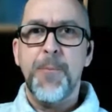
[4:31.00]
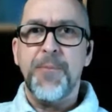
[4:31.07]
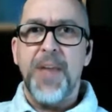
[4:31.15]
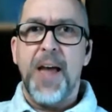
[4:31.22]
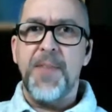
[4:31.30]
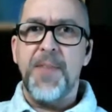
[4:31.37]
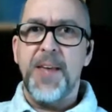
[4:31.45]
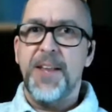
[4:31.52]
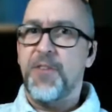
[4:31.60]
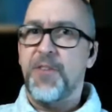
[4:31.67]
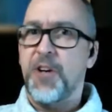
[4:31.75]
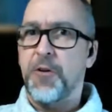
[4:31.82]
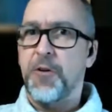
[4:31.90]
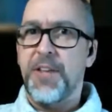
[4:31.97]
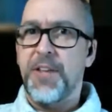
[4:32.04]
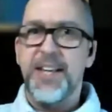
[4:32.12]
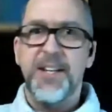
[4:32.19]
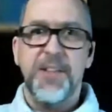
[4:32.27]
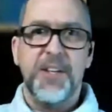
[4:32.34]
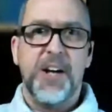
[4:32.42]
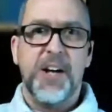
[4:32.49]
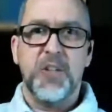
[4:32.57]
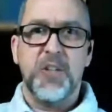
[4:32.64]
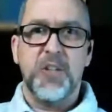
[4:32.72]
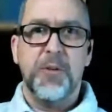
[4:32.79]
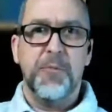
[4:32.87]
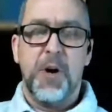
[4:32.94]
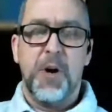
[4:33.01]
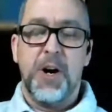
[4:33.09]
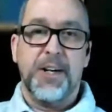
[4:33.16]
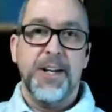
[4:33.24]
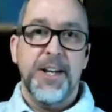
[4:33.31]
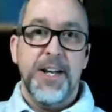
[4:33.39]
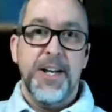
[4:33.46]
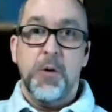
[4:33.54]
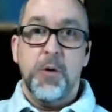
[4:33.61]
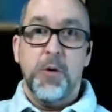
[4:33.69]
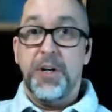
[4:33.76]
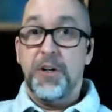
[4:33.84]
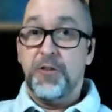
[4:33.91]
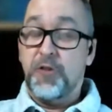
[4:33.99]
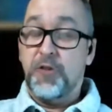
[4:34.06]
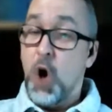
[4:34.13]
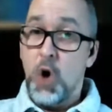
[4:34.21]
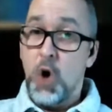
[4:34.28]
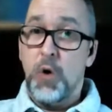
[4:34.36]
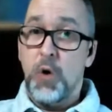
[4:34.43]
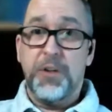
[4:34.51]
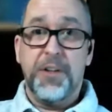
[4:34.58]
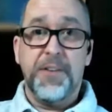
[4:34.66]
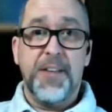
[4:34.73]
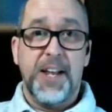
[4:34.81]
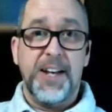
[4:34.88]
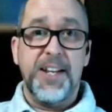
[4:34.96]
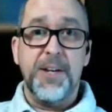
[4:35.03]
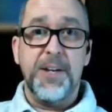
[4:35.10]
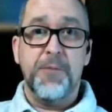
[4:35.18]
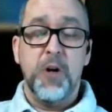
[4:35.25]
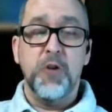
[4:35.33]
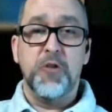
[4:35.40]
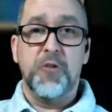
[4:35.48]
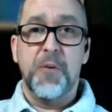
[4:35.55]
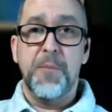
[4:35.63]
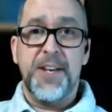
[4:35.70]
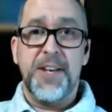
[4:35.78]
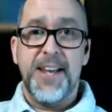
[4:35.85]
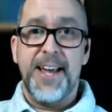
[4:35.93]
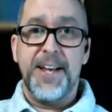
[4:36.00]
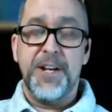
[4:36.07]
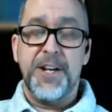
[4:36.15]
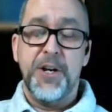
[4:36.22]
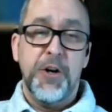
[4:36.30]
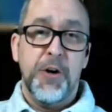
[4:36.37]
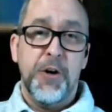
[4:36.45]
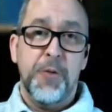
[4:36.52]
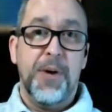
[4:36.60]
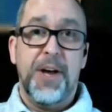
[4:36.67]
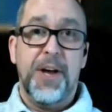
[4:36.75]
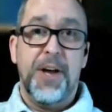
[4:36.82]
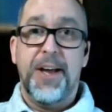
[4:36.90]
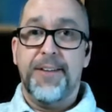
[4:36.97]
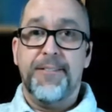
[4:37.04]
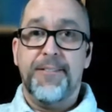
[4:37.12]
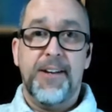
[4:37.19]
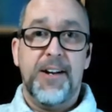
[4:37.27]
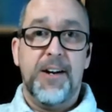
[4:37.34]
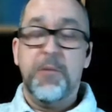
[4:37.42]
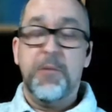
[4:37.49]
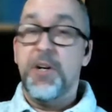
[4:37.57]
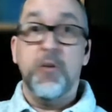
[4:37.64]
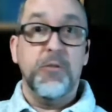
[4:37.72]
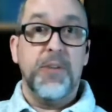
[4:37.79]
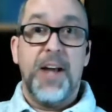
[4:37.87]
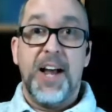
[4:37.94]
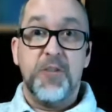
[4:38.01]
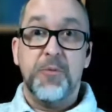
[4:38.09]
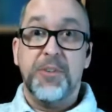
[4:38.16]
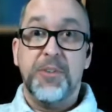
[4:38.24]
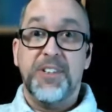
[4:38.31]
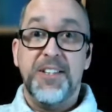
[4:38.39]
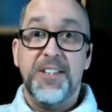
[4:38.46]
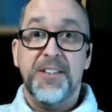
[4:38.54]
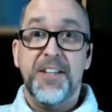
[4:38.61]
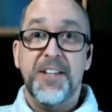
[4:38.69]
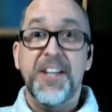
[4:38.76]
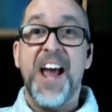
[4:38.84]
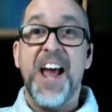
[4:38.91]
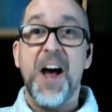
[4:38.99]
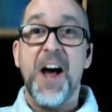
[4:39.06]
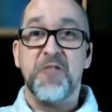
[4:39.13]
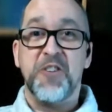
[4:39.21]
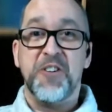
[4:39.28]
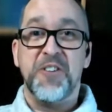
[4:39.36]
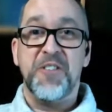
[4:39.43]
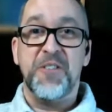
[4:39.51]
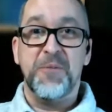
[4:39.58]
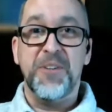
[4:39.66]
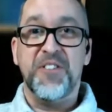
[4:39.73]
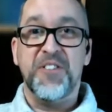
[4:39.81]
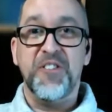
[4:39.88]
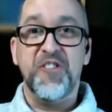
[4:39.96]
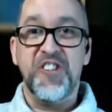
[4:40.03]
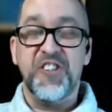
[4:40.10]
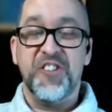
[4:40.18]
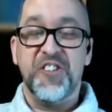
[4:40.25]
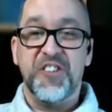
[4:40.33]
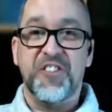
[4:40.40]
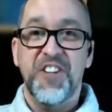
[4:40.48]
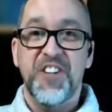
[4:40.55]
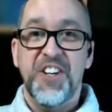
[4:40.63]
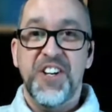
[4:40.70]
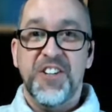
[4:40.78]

And then if you go to the end of the Gospel of Mark, we are told that he rose from the dead, but we don't actually encounter the risen Jesus.